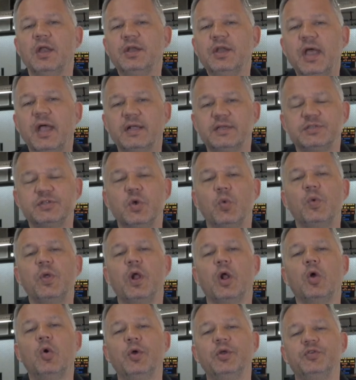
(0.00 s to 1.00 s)
Next, we
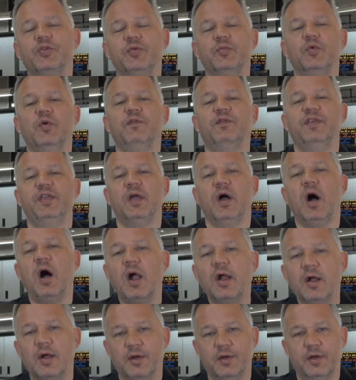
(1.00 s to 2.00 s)
are going to remove the
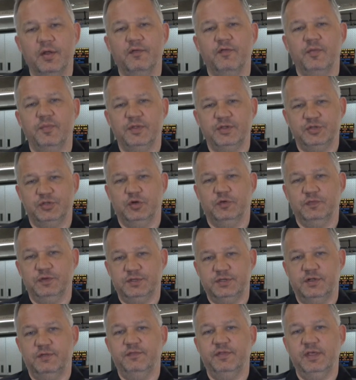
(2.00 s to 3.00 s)
iron from the
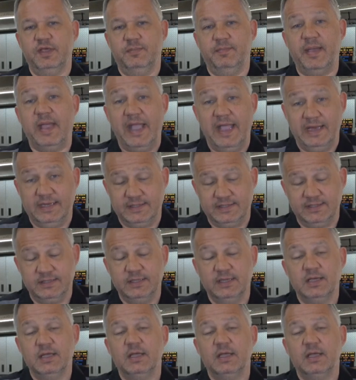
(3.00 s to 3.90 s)
surface of the paint.